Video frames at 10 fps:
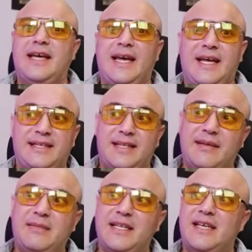And to
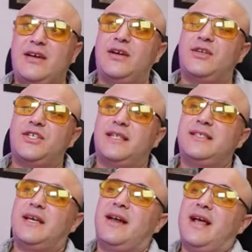them, that sounded good. Check
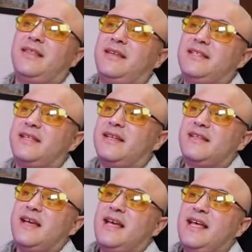this out. Anthony says,
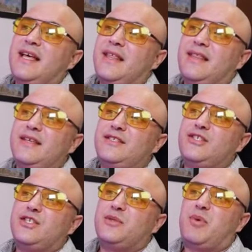this
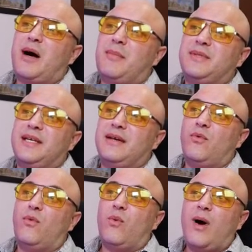just popped
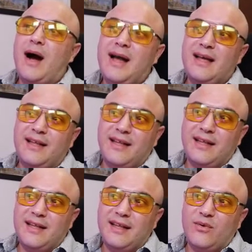in
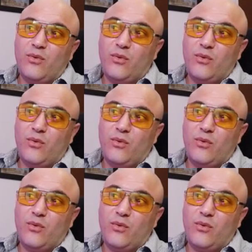while